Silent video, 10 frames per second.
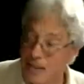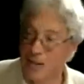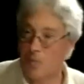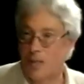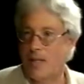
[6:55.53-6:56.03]

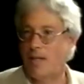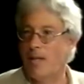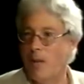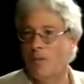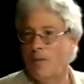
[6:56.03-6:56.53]
interpreted in
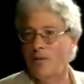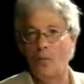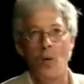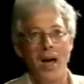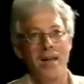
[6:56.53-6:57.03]
a number of
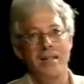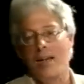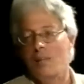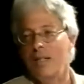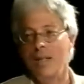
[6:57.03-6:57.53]
different
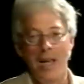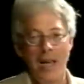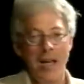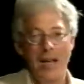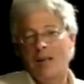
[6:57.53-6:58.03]
ways. I mean,
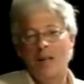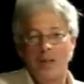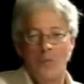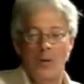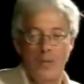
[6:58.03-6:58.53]

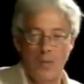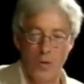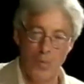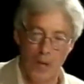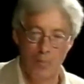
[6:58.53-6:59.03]
one of them
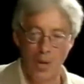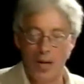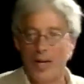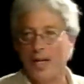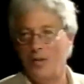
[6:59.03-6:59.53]
could be a
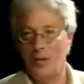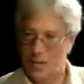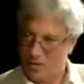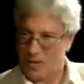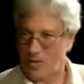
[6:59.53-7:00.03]
bully,
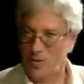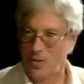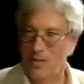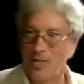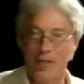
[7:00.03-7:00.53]
could just
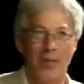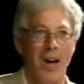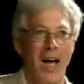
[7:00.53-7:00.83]
knock to the